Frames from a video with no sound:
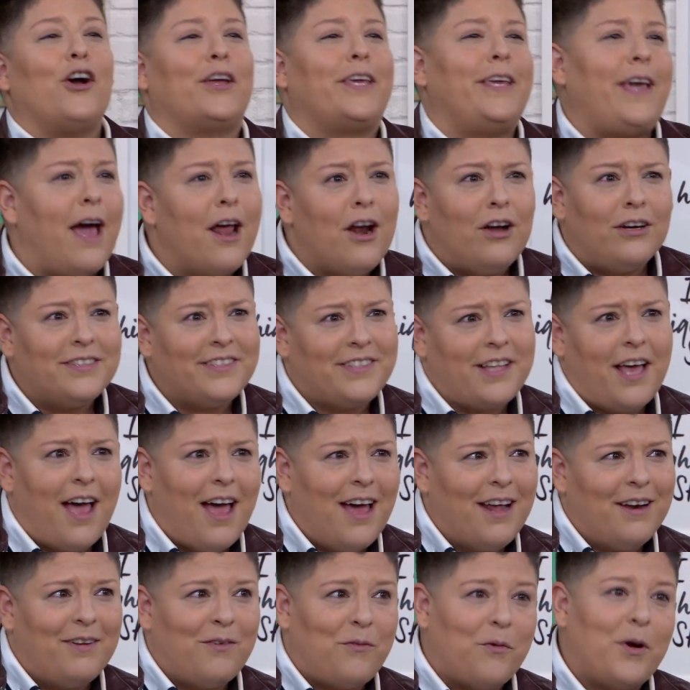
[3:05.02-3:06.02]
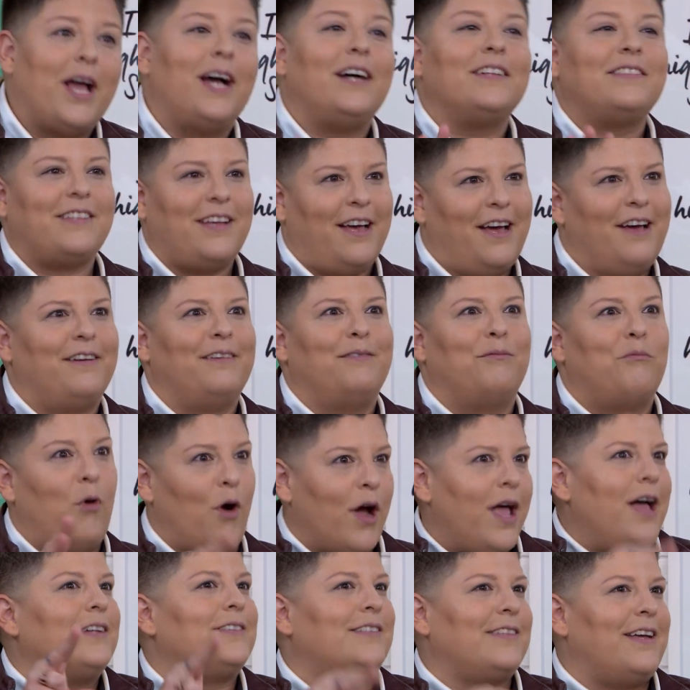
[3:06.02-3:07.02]
Quiero ser, voy
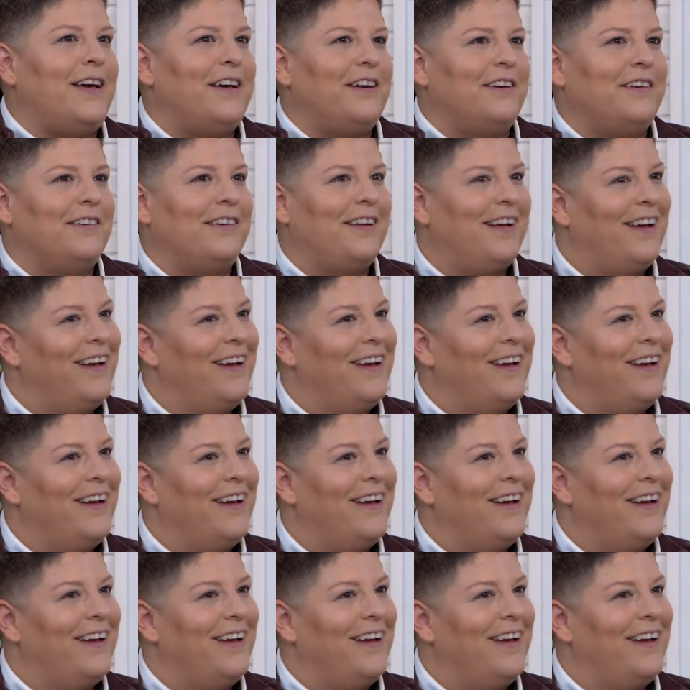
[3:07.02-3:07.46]
a ser.